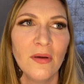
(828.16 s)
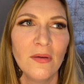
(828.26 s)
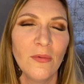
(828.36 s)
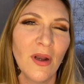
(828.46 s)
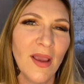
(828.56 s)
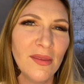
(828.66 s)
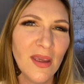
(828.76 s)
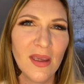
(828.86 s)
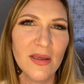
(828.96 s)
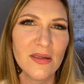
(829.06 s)
what I
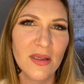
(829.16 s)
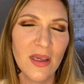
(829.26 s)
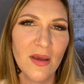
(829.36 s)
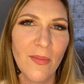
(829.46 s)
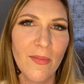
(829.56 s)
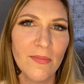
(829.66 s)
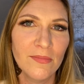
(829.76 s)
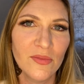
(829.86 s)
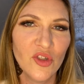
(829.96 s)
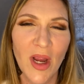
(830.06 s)
think is him
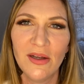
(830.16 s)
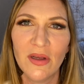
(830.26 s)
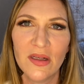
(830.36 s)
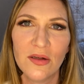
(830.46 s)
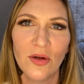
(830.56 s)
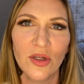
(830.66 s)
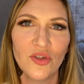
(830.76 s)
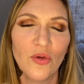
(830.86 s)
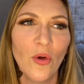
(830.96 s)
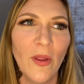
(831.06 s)
trying to exert
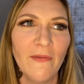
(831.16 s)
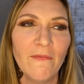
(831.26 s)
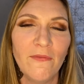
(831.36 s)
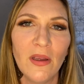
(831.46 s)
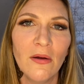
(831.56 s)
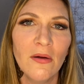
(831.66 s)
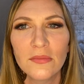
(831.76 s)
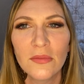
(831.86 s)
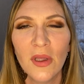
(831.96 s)
control and fear.